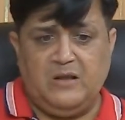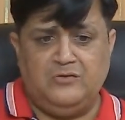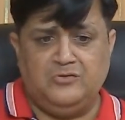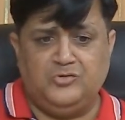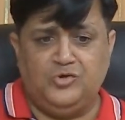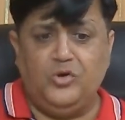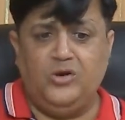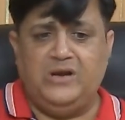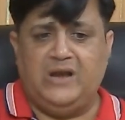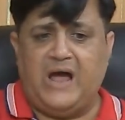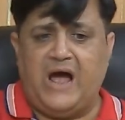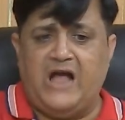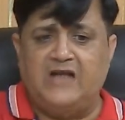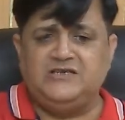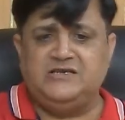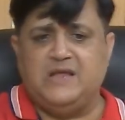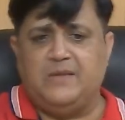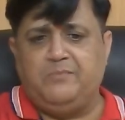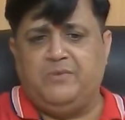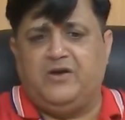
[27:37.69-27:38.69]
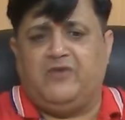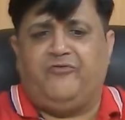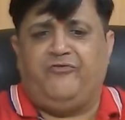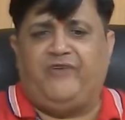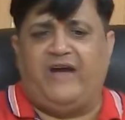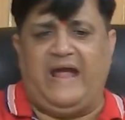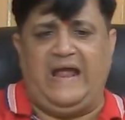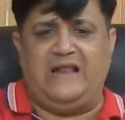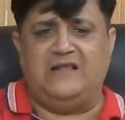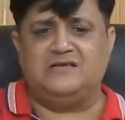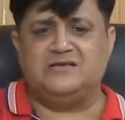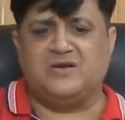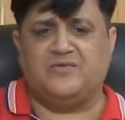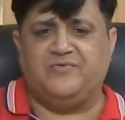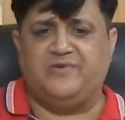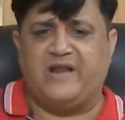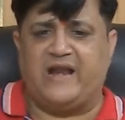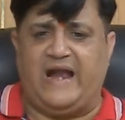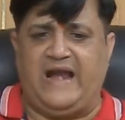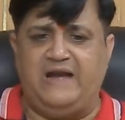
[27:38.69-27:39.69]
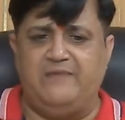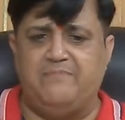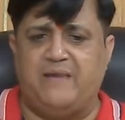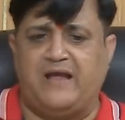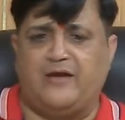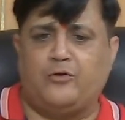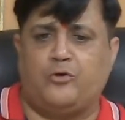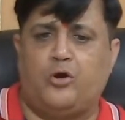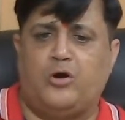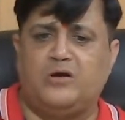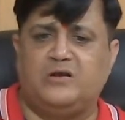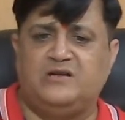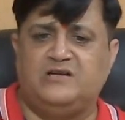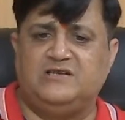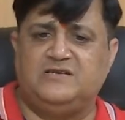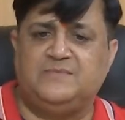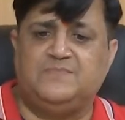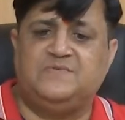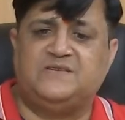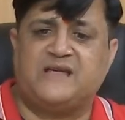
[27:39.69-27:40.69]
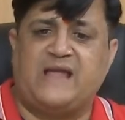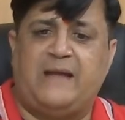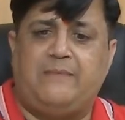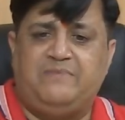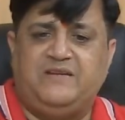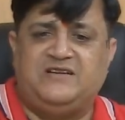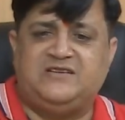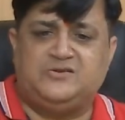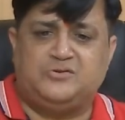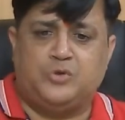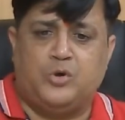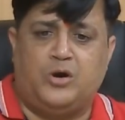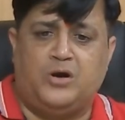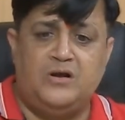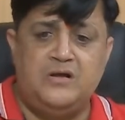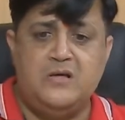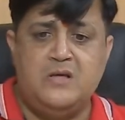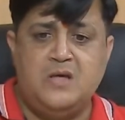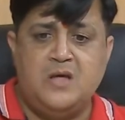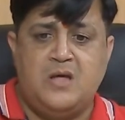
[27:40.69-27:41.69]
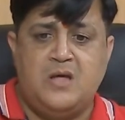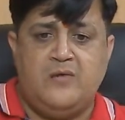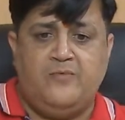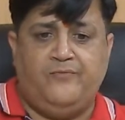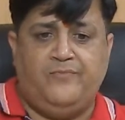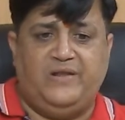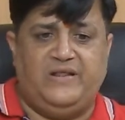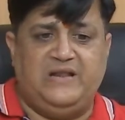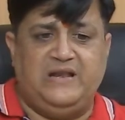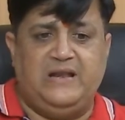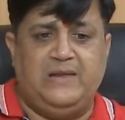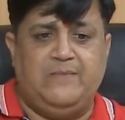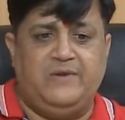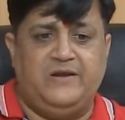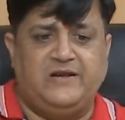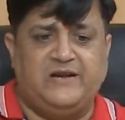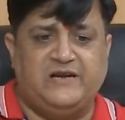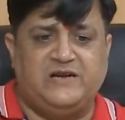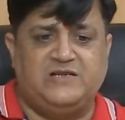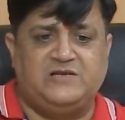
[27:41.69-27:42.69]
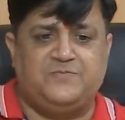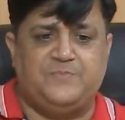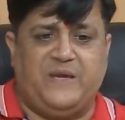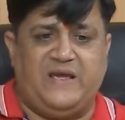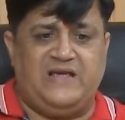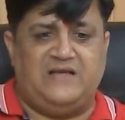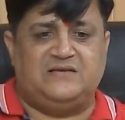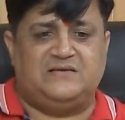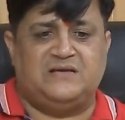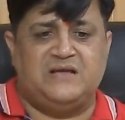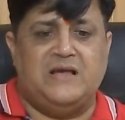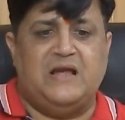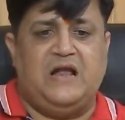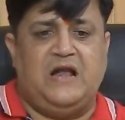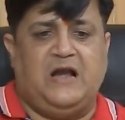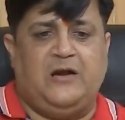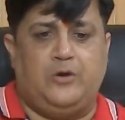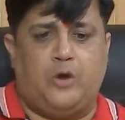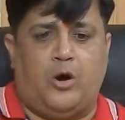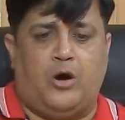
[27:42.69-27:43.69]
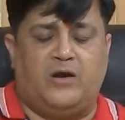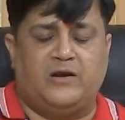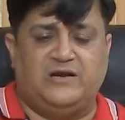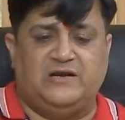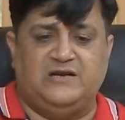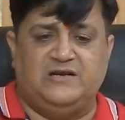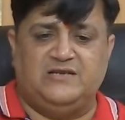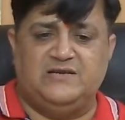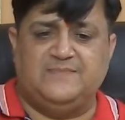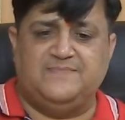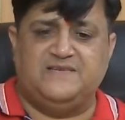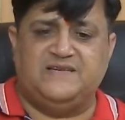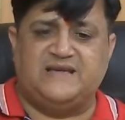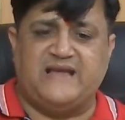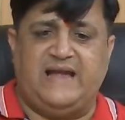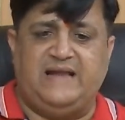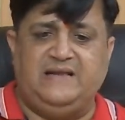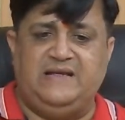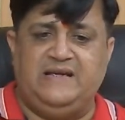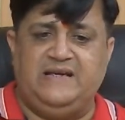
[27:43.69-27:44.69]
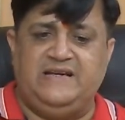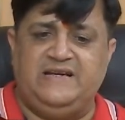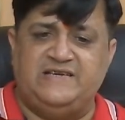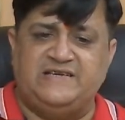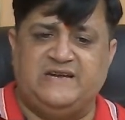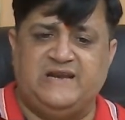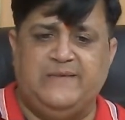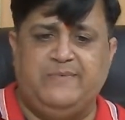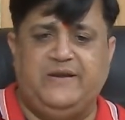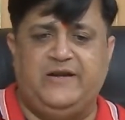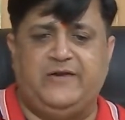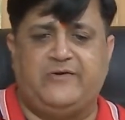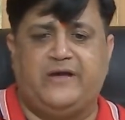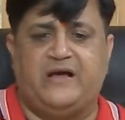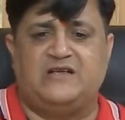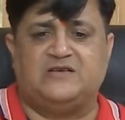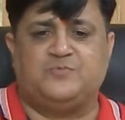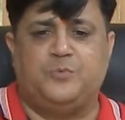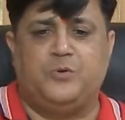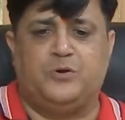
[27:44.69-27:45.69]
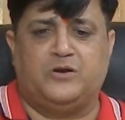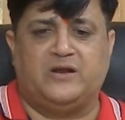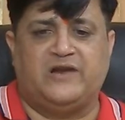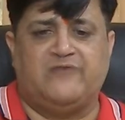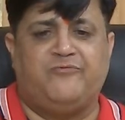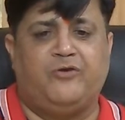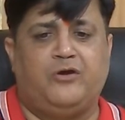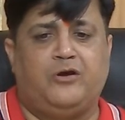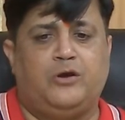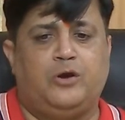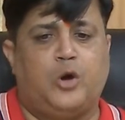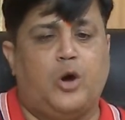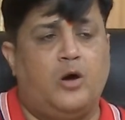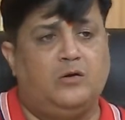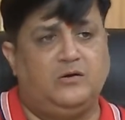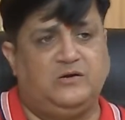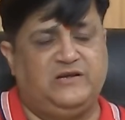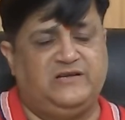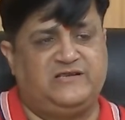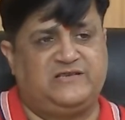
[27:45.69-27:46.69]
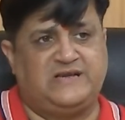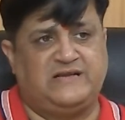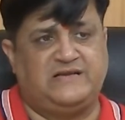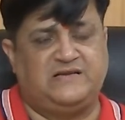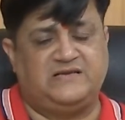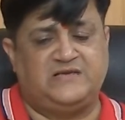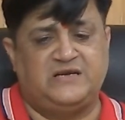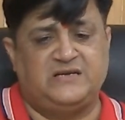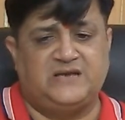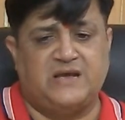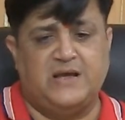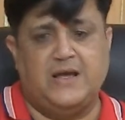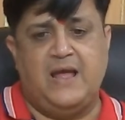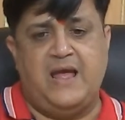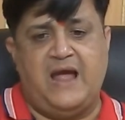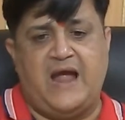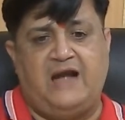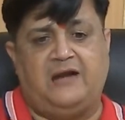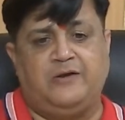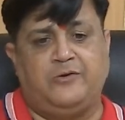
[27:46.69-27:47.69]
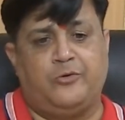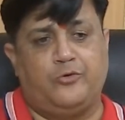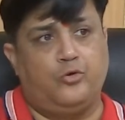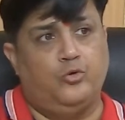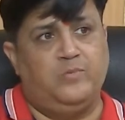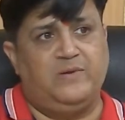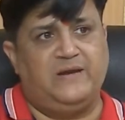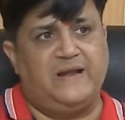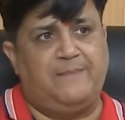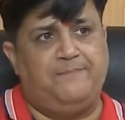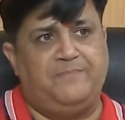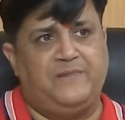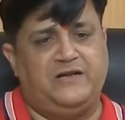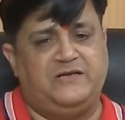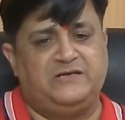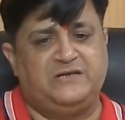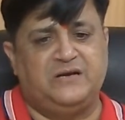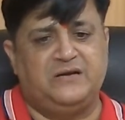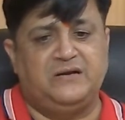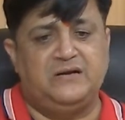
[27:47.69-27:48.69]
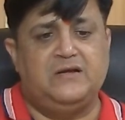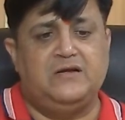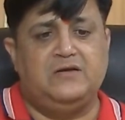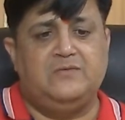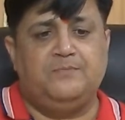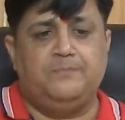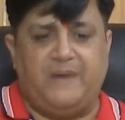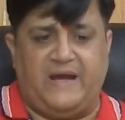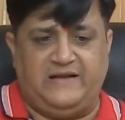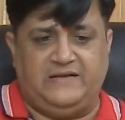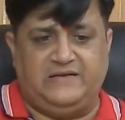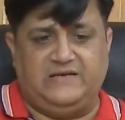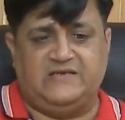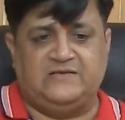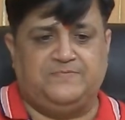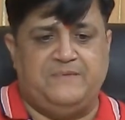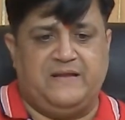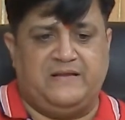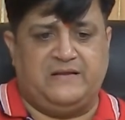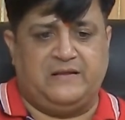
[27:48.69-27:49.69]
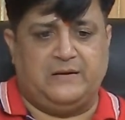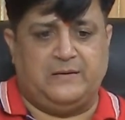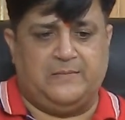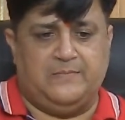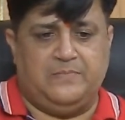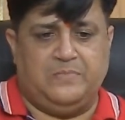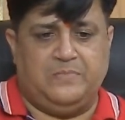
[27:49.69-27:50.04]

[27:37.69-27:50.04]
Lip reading: So large number of vials of dried microorganisms can be stored with limited space, and organisms can easily be transported for long distances at room temperature by this method.